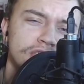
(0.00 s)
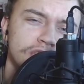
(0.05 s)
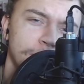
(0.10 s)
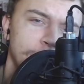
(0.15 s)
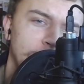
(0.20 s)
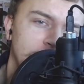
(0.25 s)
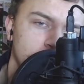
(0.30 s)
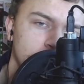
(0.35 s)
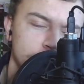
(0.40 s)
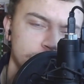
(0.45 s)

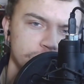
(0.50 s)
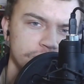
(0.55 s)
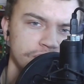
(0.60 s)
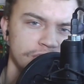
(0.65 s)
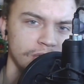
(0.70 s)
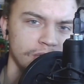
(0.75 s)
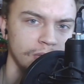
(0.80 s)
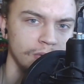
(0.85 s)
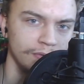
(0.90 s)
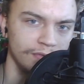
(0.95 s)
back on
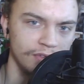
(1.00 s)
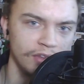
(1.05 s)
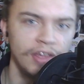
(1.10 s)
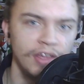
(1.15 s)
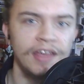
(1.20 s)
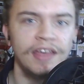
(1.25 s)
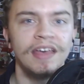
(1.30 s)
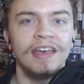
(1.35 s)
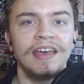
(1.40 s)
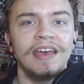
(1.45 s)
shelves.
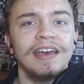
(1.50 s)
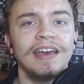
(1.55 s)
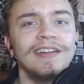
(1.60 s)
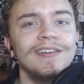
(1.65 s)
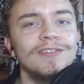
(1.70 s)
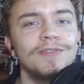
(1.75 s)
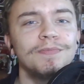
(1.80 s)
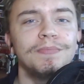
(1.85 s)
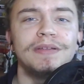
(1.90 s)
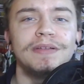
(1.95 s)
It
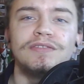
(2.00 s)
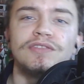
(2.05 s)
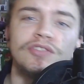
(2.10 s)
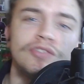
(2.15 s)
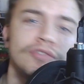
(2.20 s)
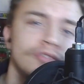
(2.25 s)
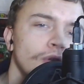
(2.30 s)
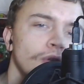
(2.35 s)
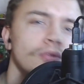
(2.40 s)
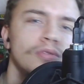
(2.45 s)
has been
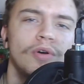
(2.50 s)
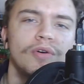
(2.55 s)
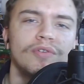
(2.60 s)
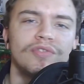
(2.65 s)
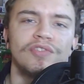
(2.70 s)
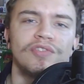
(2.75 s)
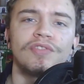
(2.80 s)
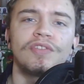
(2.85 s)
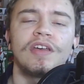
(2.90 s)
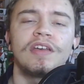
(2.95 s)
so long
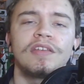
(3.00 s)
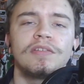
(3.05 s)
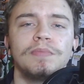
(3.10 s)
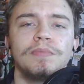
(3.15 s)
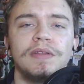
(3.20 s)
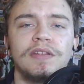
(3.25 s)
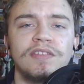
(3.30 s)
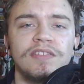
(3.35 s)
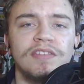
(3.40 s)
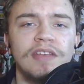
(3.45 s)
since there's
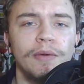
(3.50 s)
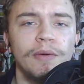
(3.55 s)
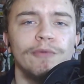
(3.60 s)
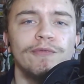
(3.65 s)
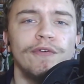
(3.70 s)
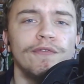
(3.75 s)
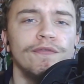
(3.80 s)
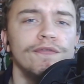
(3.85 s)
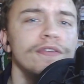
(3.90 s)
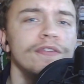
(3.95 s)
been a set
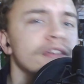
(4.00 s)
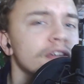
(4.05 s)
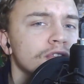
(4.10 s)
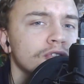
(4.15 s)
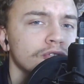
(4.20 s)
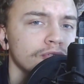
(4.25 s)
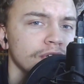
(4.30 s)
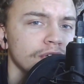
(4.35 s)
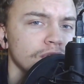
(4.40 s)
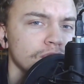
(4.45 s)
with a
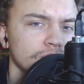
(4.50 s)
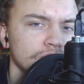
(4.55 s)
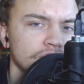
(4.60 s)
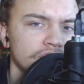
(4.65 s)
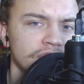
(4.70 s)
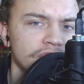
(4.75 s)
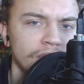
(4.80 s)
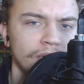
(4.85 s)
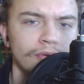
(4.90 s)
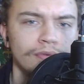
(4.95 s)
villager in on
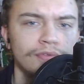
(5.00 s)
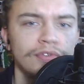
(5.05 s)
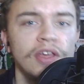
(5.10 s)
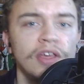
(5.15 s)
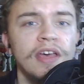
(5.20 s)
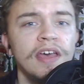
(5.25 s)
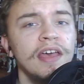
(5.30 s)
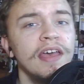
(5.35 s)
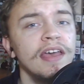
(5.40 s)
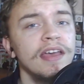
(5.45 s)
shelves.
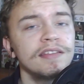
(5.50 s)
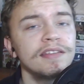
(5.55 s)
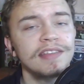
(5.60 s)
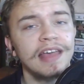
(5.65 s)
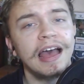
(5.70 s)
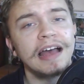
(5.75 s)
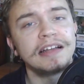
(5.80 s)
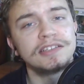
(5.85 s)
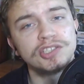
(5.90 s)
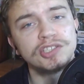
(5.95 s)
It's
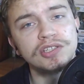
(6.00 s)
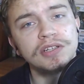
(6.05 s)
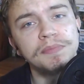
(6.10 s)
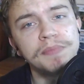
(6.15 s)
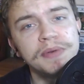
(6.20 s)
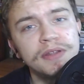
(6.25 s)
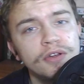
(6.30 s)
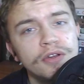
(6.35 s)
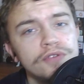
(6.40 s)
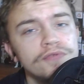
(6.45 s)
actually
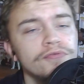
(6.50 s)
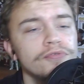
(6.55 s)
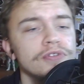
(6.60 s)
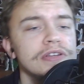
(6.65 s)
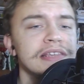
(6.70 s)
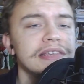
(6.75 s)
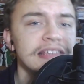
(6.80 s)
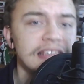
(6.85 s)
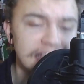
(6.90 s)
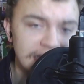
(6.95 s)
been over a
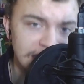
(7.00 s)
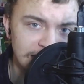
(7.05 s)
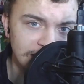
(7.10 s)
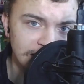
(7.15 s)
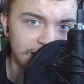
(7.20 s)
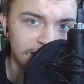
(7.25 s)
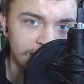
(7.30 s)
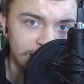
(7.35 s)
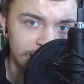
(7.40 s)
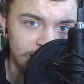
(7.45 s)

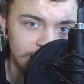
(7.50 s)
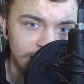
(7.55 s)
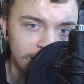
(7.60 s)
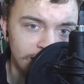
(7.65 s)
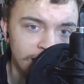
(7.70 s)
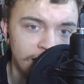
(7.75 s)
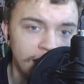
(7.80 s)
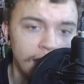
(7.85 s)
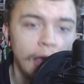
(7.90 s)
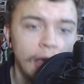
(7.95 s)
year.
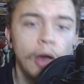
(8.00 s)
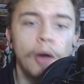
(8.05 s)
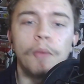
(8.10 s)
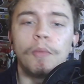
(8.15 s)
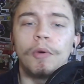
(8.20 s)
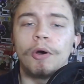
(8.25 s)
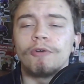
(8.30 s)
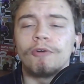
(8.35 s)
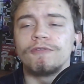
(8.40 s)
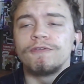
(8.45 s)

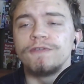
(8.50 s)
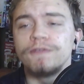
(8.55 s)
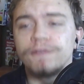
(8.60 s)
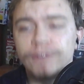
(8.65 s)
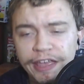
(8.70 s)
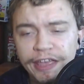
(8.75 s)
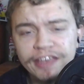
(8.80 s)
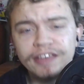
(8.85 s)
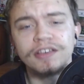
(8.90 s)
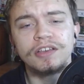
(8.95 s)
Well,
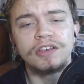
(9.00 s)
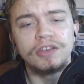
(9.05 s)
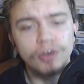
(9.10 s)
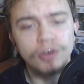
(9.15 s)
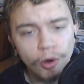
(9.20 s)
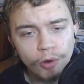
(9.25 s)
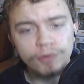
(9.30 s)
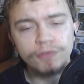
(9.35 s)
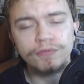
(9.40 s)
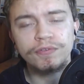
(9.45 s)
thank
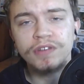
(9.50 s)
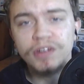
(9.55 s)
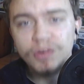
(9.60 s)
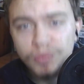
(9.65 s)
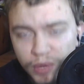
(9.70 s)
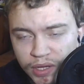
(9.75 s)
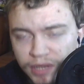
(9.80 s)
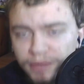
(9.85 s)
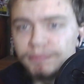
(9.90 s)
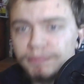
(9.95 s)
God for the
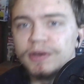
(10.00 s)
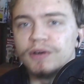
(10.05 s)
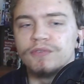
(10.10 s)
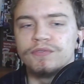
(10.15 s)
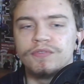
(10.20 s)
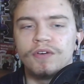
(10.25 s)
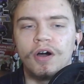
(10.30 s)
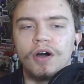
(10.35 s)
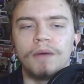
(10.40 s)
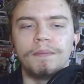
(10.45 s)
Windmill
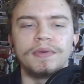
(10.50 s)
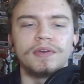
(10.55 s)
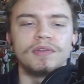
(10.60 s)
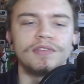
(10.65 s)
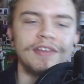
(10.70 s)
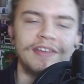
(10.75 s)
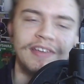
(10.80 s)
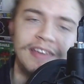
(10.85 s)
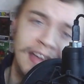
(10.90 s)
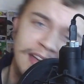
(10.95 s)
Farm
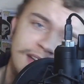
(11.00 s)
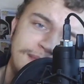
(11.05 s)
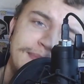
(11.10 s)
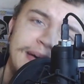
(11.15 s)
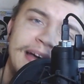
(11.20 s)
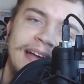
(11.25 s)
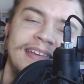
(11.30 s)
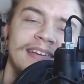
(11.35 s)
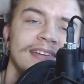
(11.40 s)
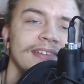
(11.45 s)
because it came
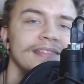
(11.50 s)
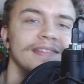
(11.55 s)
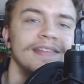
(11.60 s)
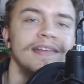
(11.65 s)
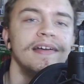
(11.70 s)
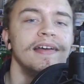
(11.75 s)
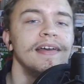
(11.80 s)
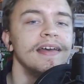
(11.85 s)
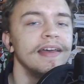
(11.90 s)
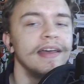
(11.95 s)
back in,
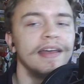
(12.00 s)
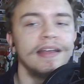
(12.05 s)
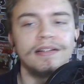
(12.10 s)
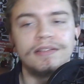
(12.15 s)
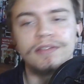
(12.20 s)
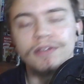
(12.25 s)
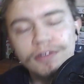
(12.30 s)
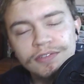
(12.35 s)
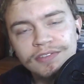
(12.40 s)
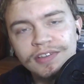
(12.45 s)
it
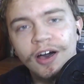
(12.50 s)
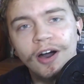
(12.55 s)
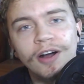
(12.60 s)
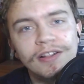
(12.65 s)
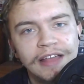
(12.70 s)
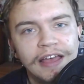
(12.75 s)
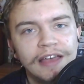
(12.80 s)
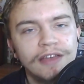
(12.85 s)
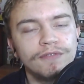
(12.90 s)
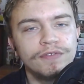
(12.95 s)
looked at our
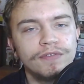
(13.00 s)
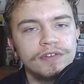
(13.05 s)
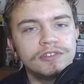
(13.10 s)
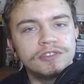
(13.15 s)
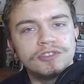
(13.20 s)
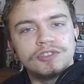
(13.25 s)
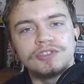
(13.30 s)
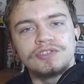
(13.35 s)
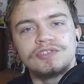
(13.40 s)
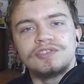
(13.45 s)
lack of
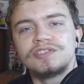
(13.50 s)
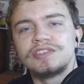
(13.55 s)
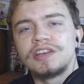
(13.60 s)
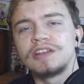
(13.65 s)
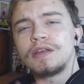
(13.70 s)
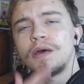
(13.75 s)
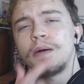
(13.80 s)
villagers and said,